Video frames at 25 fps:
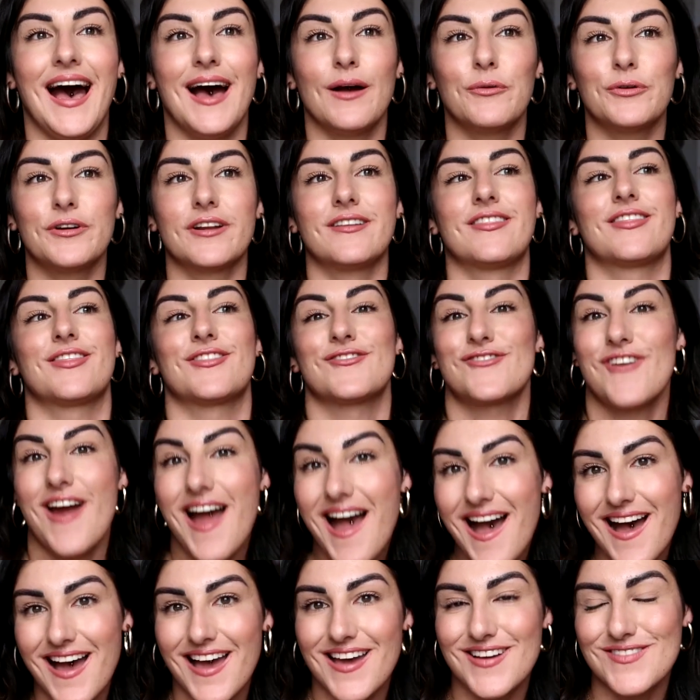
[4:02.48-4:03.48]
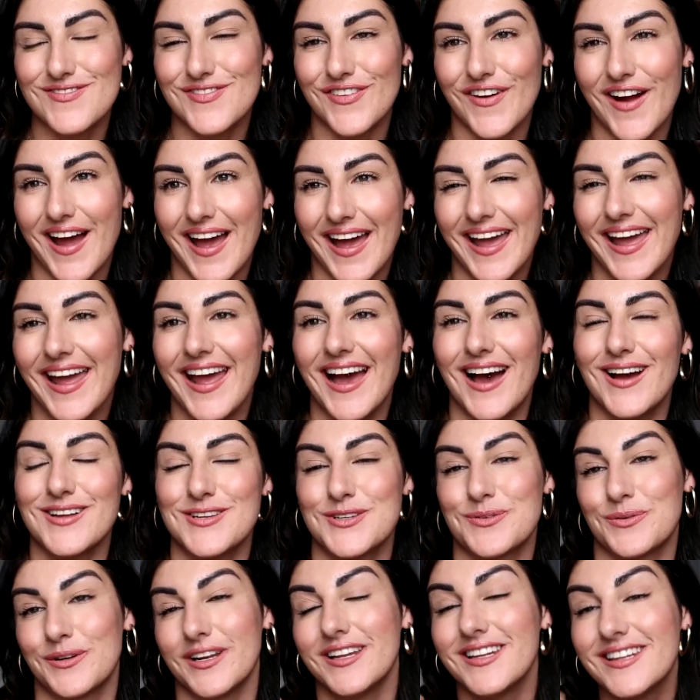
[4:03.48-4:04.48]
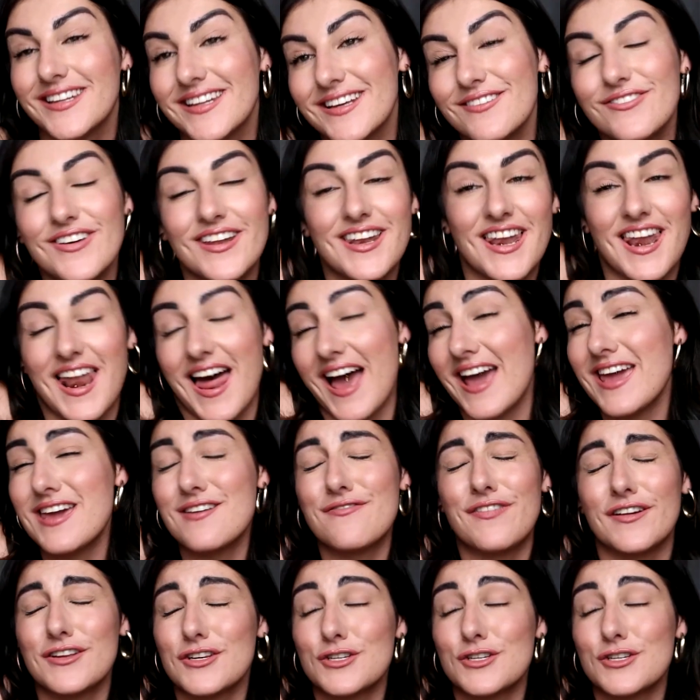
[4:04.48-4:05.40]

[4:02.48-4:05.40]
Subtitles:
I want to thrive, right? I just want to live a life.